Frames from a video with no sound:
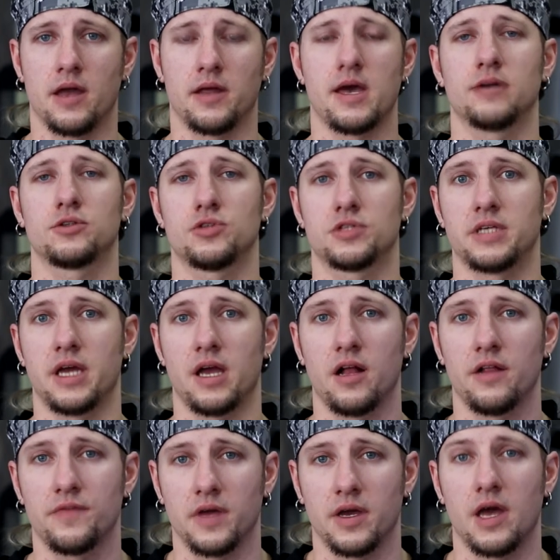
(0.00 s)
and how to stay
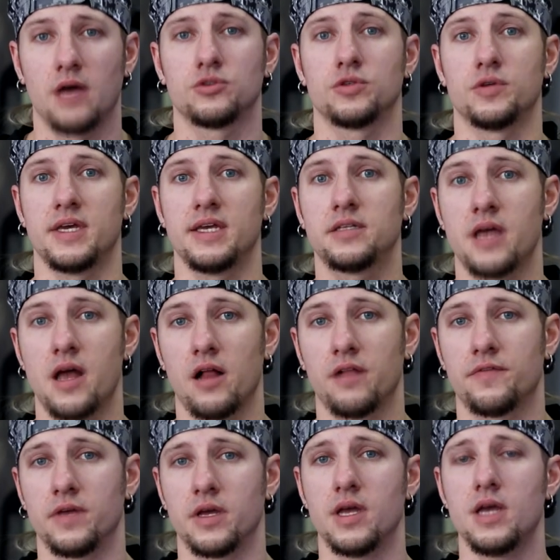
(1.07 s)
healthy, how to eat
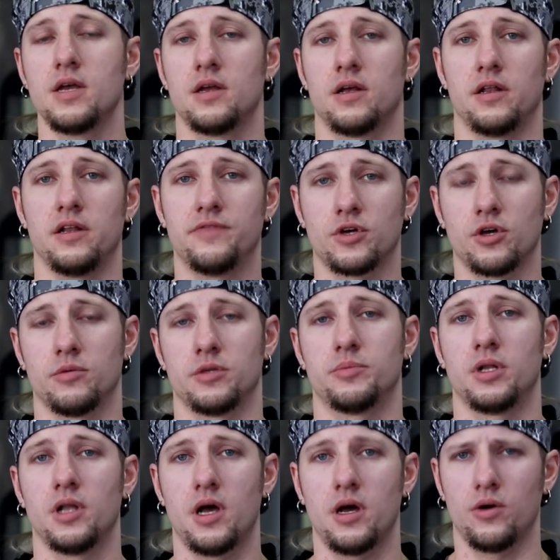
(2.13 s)
healthy, leave a
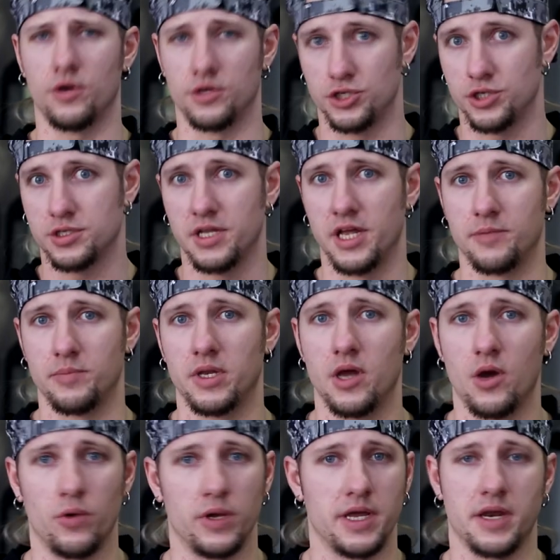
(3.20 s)
comment below or just let me
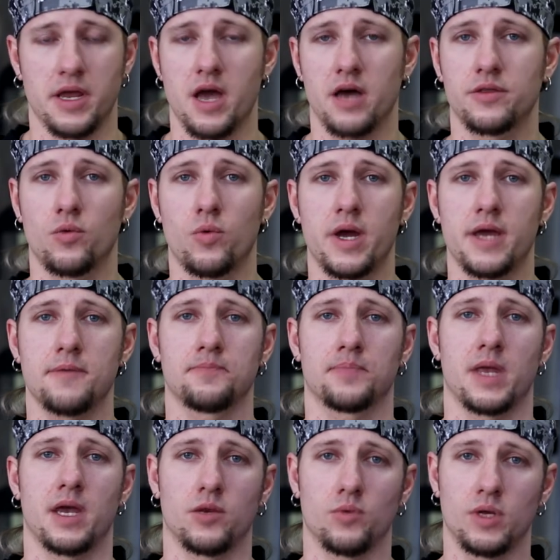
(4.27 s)
know in any other way
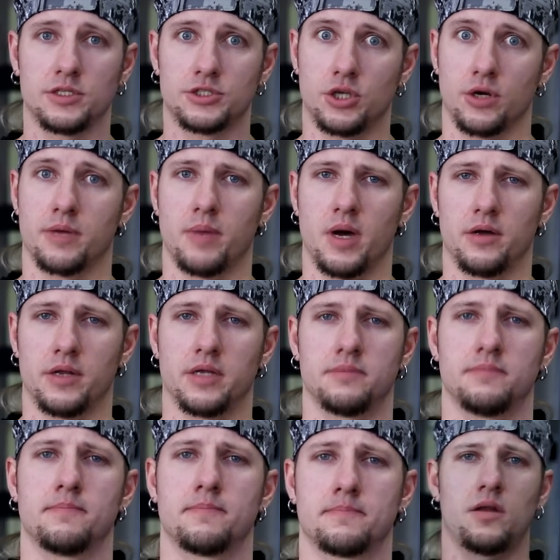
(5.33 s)
and we'll talk about it.
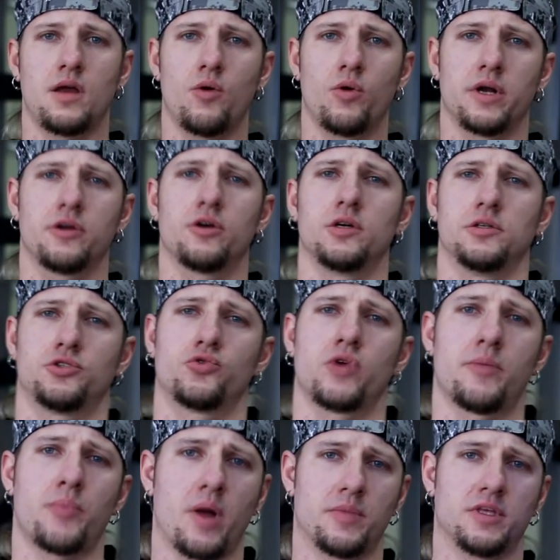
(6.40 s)
And now we're going to
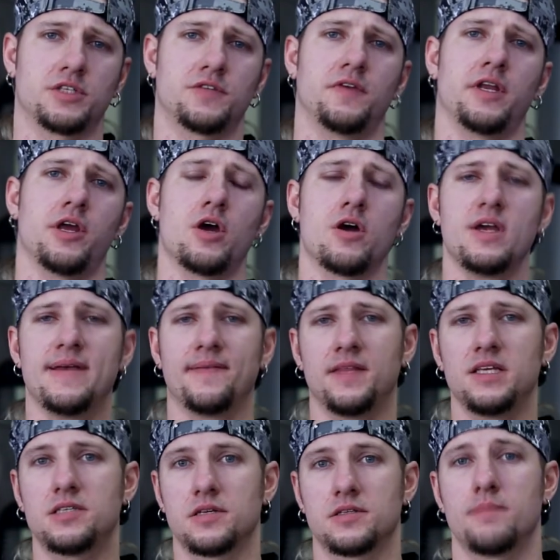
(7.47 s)
wrap up this video.
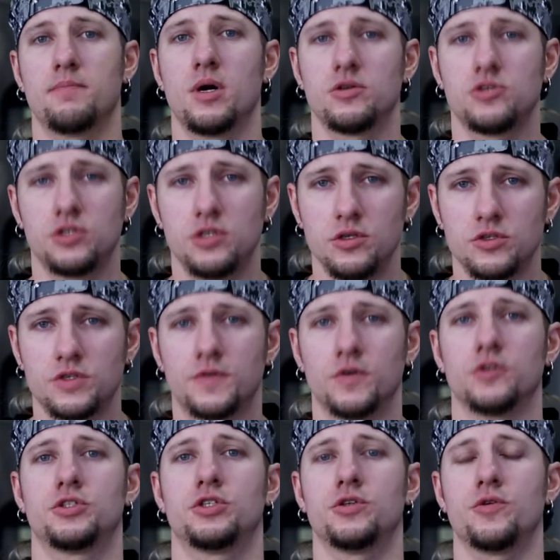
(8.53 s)
These are the most
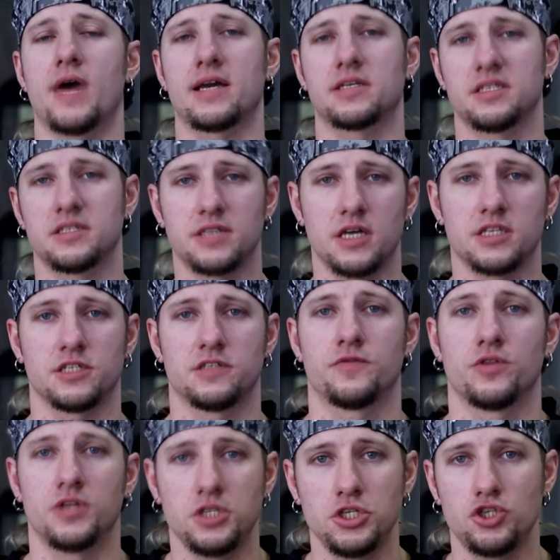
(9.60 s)
useful two exercises
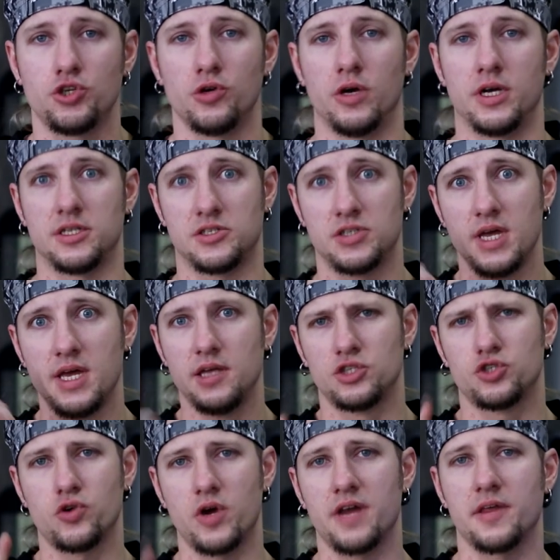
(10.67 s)
for the knee joints.
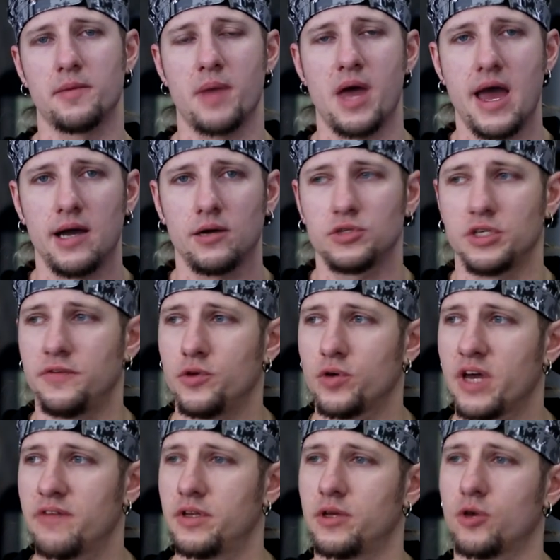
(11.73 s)
Try them out. If you
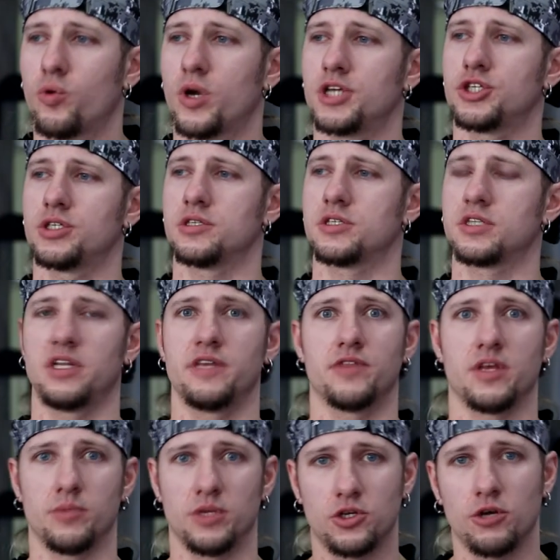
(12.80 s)
have any questions,
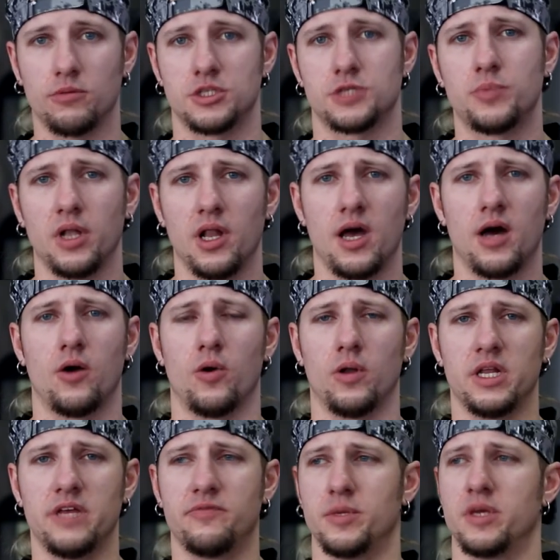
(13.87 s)
leave them in comments below
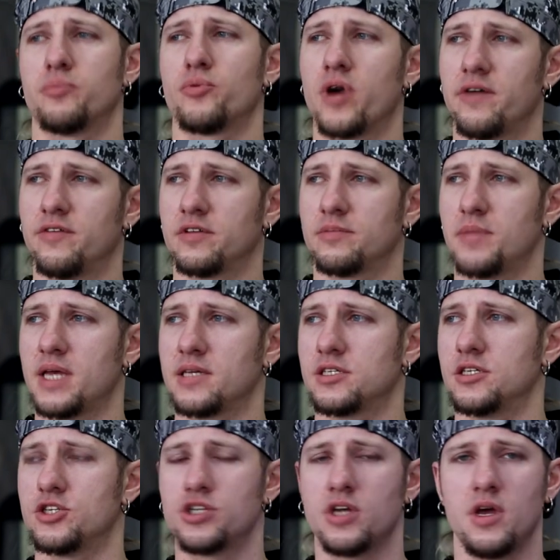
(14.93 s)
or leave me a private
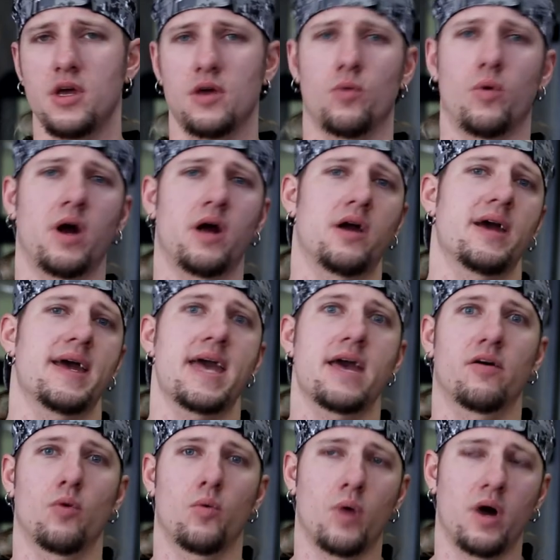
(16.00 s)
message
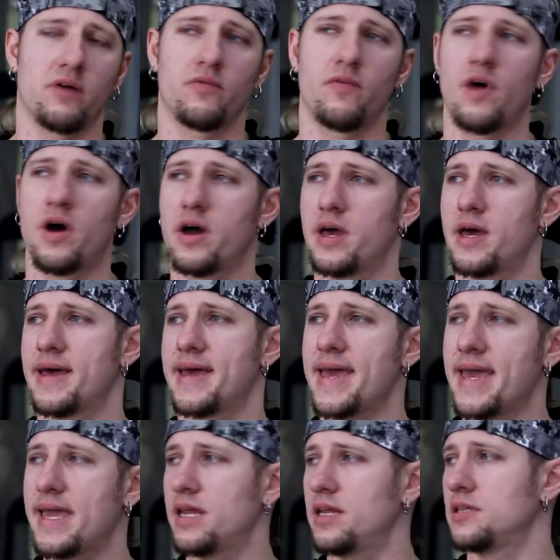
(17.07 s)
via
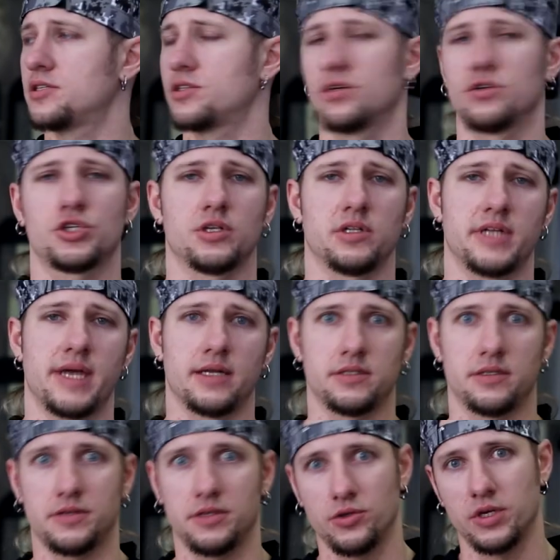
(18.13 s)
any social net
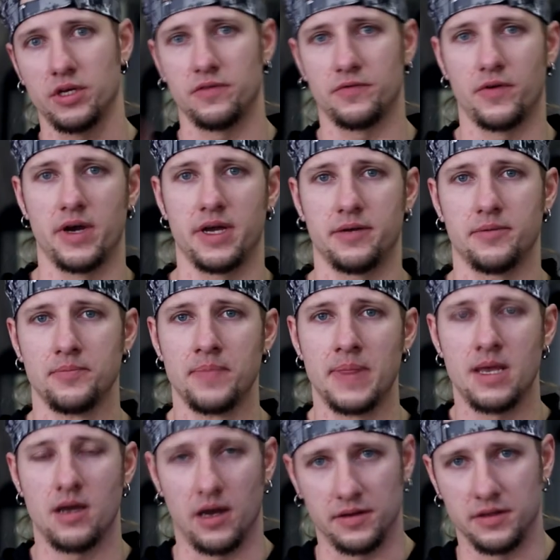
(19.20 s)
that you can find
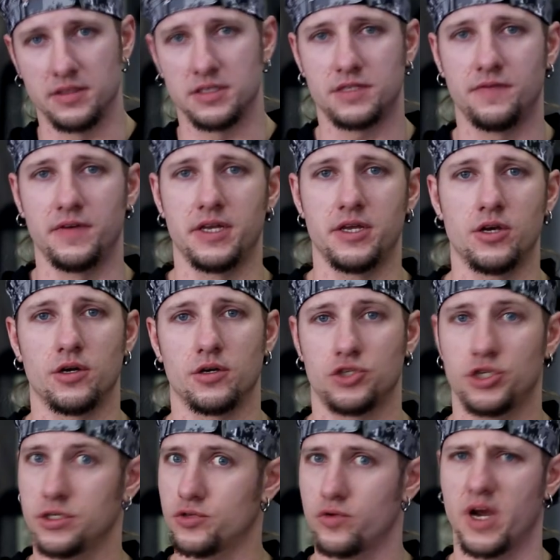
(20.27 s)
under this video.
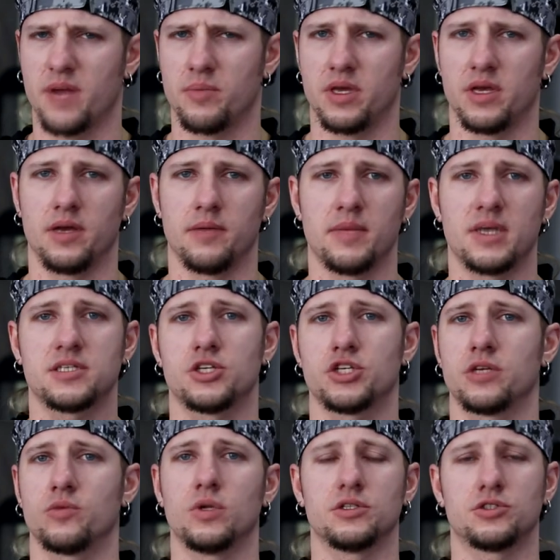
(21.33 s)
Just write me a
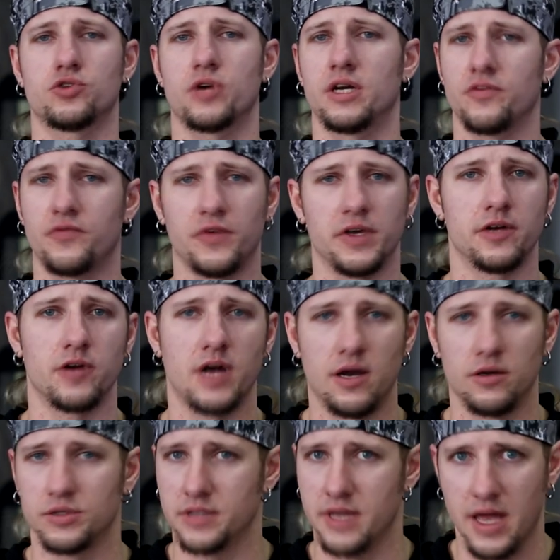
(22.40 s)
message and we'll try to figure
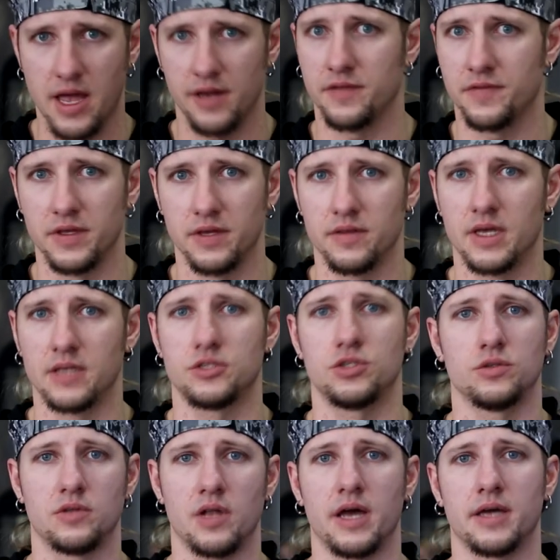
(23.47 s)
out anything that
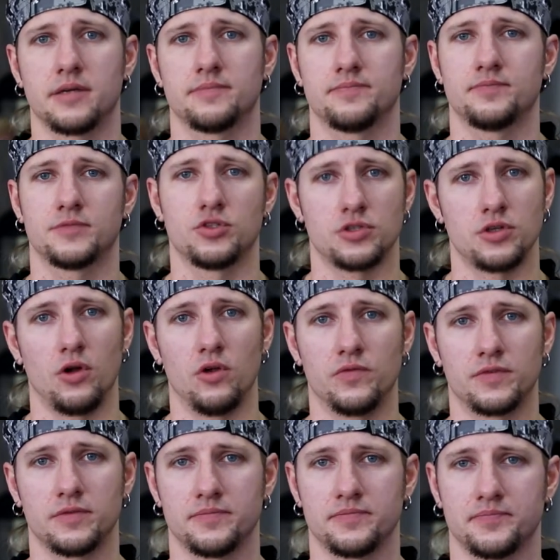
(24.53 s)
you'd like to solve.